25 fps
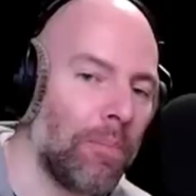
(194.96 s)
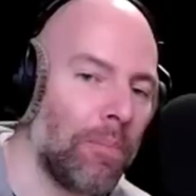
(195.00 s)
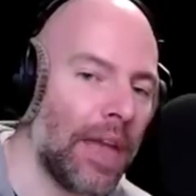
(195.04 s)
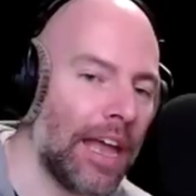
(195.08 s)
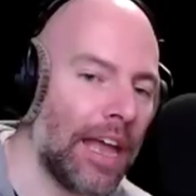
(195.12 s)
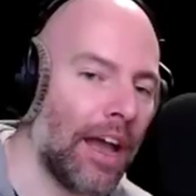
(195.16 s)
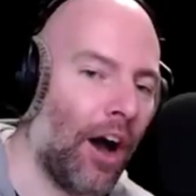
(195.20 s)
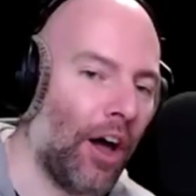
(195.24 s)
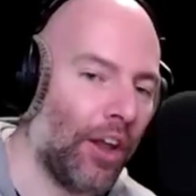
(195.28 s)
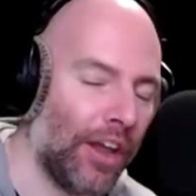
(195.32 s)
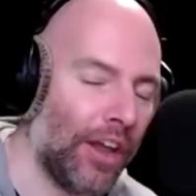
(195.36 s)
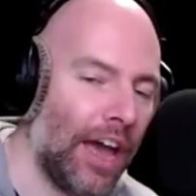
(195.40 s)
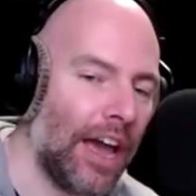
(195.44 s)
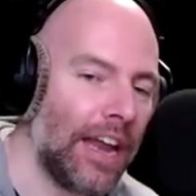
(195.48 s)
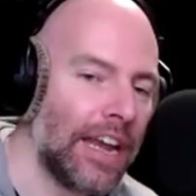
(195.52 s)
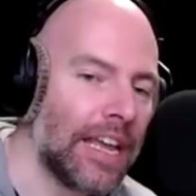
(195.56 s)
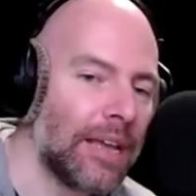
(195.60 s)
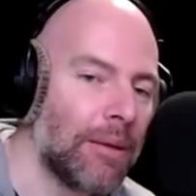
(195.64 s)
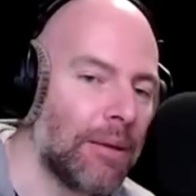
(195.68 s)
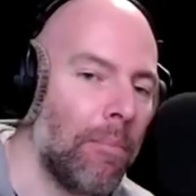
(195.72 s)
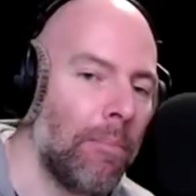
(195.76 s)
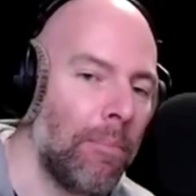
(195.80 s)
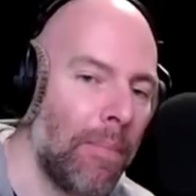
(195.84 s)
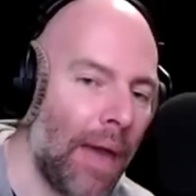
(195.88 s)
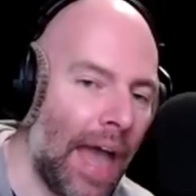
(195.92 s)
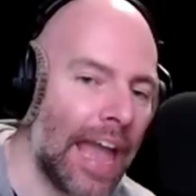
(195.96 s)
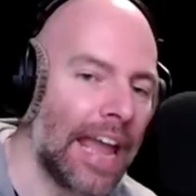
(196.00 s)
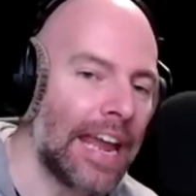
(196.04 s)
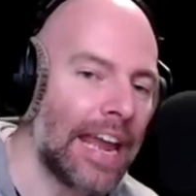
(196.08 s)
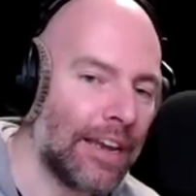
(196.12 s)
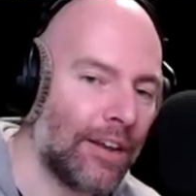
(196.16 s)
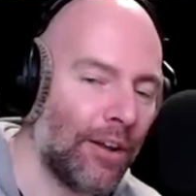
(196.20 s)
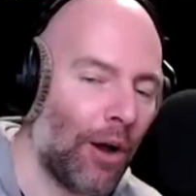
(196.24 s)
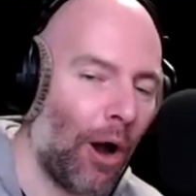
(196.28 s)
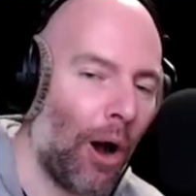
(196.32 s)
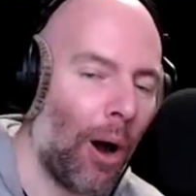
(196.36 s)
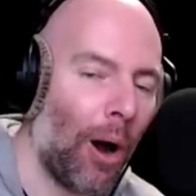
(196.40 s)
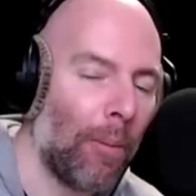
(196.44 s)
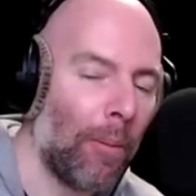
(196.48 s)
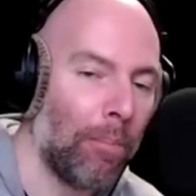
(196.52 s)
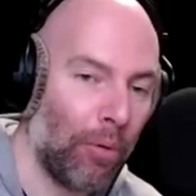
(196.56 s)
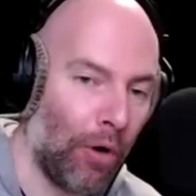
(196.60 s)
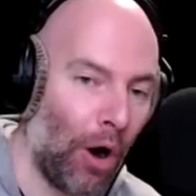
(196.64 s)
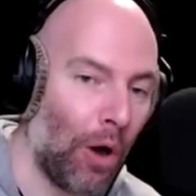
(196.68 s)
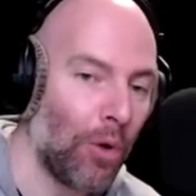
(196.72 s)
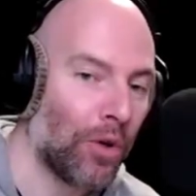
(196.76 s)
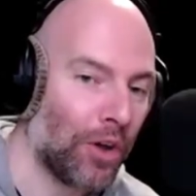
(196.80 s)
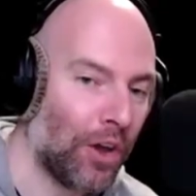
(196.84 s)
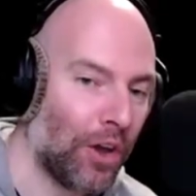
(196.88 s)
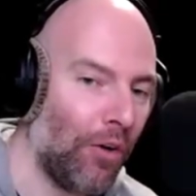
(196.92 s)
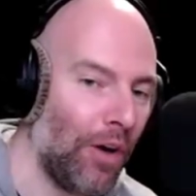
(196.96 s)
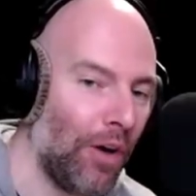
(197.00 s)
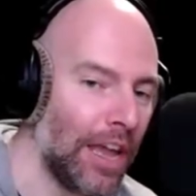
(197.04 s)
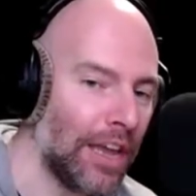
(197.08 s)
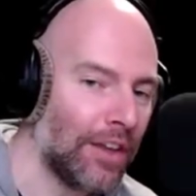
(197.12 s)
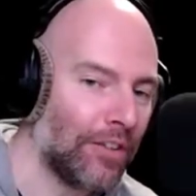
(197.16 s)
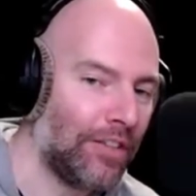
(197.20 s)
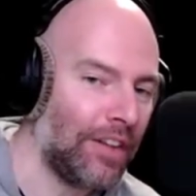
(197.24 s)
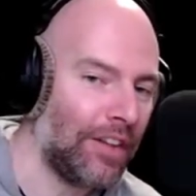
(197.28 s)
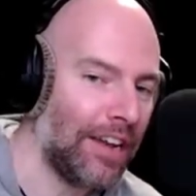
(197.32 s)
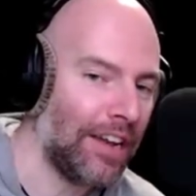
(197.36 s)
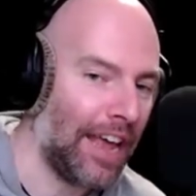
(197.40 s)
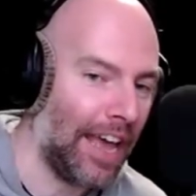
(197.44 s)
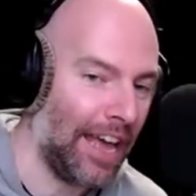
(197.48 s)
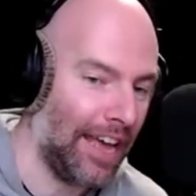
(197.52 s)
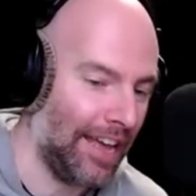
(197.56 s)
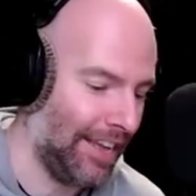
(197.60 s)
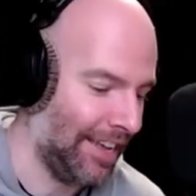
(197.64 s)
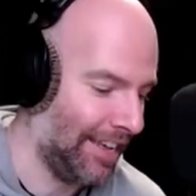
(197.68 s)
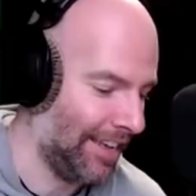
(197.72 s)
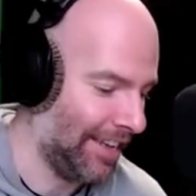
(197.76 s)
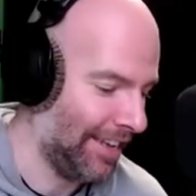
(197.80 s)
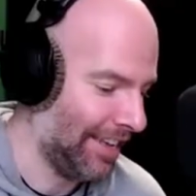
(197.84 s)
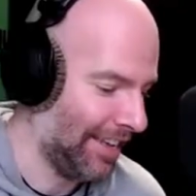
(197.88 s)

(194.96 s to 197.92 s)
to be on, and it made or broke careers, didn't it?